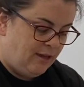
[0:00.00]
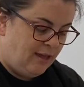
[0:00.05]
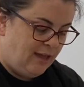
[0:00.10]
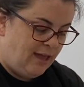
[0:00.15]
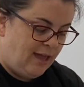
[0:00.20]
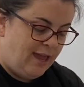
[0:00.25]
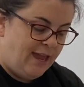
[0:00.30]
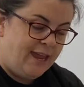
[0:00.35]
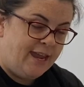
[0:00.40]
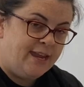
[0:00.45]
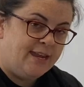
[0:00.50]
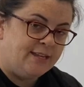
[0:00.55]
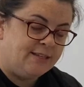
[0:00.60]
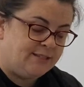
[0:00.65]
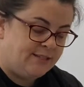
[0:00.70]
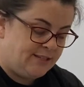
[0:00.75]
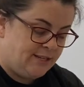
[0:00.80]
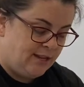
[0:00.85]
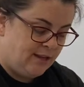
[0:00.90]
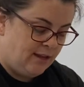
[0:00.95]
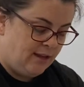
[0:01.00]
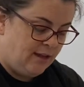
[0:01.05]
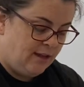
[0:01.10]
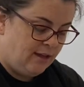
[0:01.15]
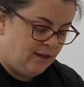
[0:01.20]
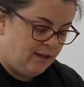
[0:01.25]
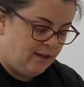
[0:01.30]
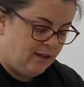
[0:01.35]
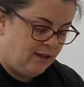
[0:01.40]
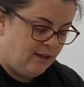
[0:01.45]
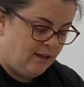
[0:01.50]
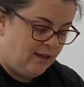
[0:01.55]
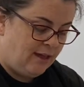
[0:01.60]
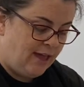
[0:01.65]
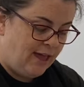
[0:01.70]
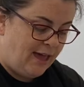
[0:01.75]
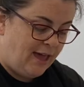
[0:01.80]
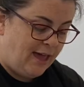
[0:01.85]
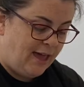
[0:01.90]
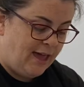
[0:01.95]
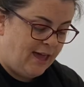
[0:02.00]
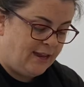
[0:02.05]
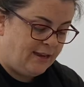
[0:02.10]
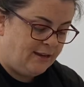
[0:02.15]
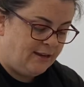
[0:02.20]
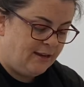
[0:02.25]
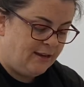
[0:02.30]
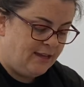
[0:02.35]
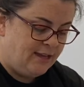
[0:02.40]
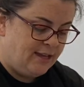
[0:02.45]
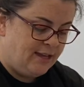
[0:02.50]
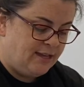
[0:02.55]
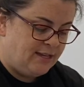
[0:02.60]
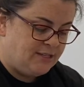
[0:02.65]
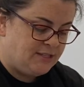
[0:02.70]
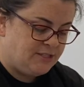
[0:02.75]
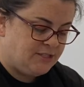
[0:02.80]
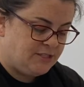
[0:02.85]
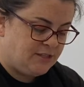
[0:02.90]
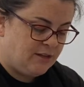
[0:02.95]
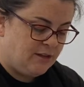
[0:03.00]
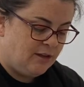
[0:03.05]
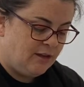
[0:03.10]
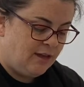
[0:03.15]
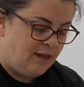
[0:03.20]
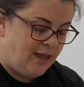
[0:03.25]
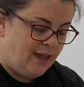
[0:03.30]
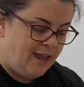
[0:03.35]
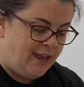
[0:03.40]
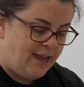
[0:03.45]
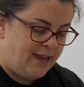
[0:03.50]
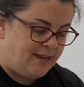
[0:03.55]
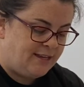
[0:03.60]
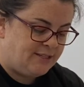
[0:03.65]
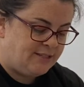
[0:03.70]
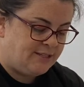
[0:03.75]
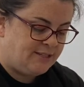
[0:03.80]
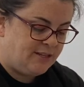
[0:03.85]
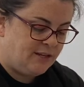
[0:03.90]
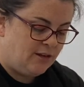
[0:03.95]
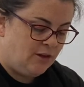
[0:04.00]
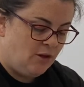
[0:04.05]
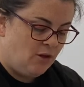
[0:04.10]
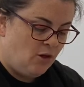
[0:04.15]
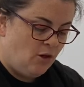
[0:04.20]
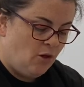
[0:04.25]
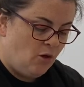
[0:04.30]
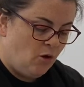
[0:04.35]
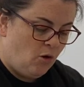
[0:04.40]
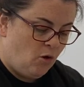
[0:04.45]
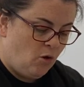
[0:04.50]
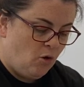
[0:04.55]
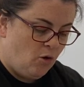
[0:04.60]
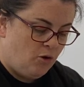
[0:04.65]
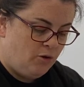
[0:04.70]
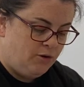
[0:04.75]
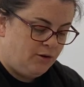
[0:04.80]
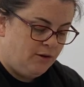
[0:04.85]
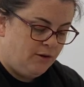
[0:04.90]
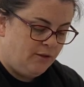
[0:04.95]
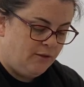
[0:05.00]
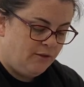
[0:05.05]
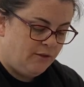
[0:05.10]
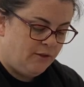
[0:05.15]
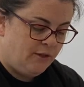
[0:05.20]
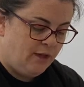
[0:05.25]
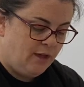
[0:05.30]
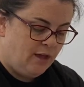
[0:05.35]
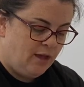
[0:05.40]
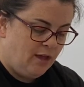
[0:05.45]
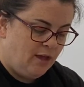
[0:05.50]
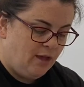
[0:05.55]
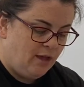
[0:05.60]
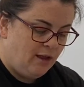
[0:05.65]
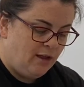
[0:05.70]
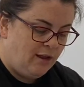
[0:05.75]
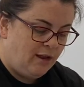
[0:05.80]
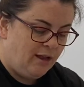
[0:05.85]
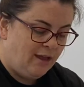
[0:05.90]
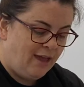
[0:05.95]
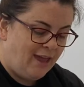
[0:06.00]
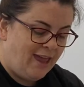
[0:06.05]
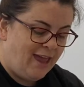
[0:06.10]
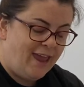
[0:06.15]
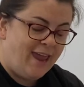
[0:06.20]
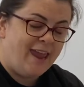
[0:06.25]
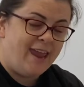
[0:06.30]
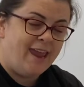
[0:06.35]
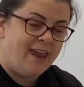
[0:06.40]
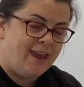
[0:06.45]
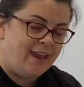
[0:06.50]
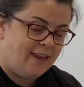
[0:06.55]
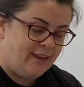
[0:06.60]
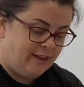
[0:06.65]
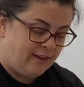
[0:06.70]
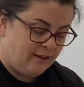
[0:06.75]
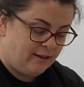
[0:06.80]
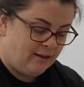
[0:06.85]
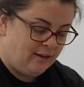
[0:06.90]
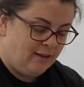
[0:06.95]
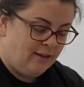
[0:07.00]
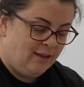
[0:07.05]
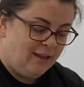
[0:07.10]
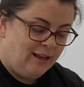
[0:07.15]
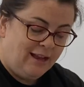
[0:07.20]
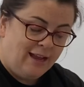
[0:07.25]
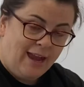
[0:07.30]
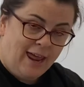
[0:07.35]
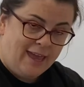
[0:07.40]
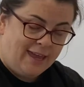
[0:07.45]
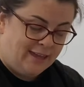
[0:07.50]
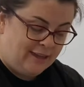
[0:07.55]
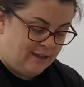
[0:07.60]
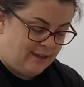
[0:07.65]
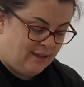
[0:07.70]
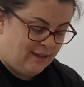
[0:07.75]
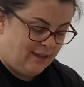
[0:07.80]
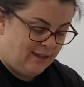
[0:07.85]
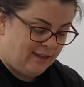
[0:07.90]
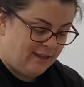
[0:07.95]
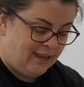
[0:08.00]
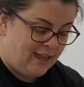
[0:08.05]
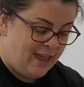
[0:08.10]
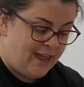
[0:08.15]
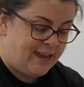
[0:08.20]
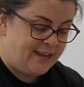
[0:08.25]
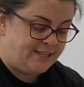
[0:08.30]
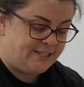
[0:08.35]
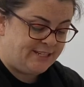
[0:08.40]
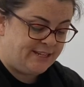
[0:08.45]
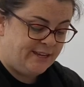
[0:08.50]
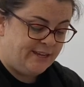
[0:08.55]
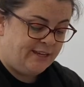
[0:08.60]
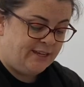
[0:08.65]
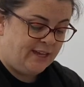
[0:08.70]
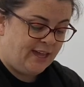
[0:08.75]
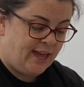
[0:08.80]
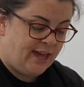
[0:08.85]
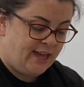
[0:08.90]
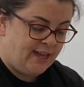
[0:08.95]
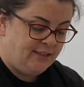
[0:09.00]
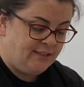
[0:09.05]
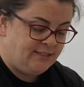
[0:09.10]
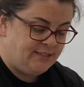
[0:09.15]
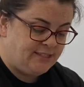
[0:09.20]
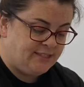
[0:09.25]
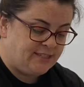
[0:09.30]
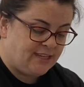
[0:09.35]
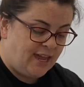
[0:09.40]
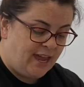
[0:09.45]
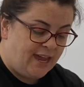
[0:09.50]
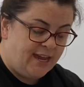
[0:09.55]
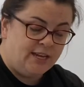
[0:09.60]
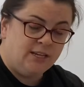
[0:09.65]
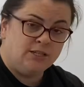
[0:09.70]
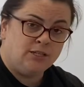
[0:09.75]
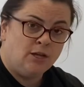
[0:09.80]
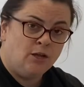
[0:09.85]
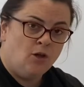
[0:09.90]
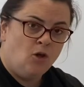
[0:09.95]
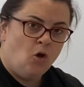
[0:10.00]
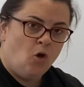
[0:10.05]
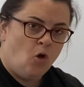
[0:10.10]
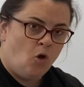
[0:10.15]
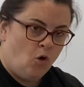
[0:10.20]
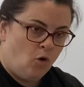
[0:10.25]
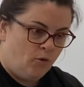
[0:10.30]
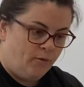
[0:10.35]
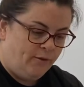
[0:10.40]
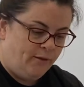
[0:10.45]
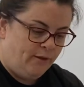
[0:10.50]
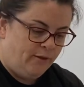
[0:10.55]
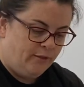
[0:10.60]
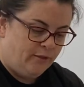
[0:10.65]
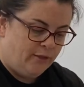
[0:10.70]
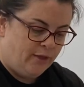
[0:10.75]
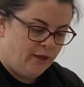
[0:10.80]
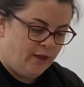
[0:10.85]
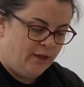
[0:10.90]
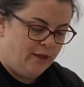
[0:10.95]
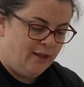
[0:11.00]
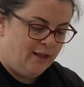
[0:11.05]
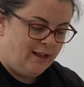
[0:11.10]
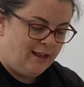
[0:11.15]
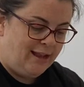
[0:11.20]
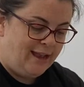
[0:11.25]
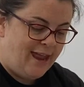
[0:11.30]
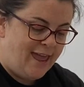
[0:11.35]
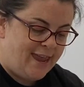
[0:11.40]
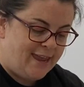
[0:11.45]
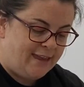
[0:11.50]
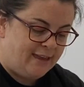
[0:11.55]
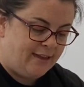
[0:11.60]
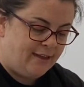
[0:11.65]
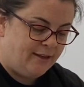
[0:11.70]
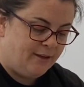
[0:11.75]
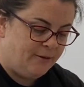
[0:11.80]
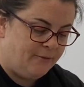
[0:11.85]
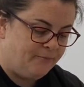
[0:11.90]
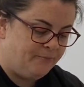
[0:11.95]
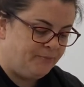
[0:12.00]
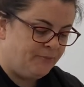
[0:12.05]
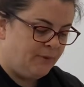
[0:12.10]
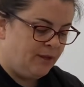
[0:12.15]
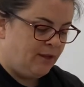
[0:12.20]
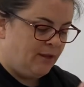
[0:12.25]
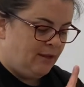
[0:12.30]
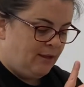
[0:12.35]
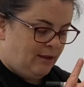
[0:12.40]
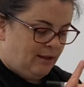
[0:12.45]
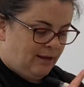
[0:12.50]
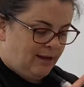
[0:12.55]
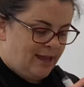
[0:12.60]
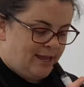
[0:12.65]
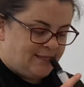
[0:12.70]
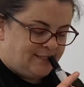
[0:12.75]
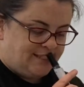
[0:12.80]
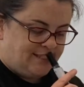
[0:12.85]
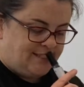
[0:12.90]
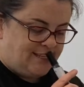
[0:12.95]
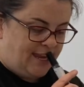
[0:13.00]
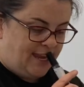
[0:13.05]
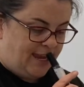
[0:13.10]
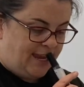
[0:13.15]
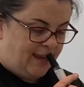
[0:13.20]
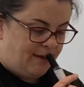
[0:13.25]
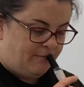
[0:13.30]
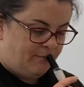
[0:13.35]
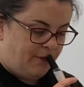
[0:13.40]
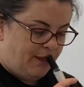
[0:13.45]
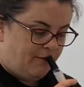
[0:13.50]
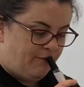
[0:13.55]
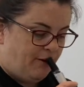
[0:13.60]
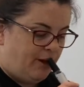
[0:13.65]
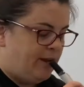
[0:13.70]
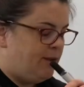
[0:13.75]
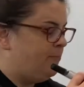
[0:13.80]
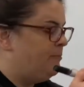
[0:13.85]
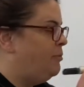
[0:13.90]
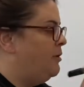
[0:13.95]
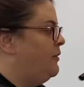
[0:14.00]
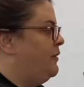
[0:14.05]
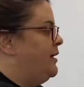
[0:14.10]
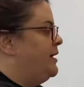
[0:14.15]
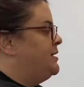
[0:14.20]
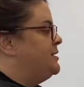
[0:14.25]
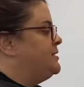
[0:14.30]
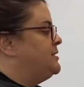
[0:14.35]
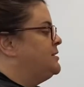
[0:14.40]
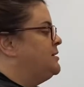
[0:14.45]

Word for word: Eight, an, um, sk, eight, on the ache, lake. Kate can skate on the lake. Let's see if I can put this.